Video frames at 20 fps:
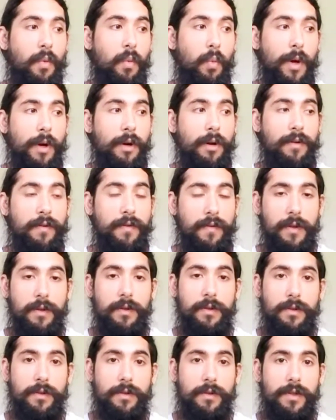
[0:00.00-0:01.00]
where it
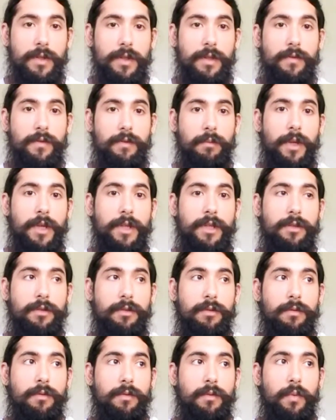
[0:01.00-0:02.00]
filters
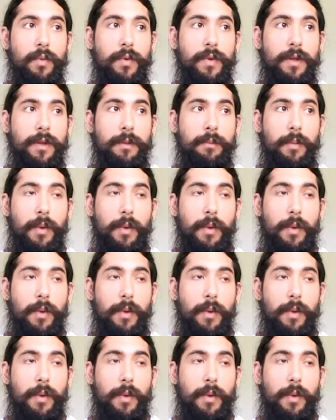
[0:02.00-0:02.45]
information with a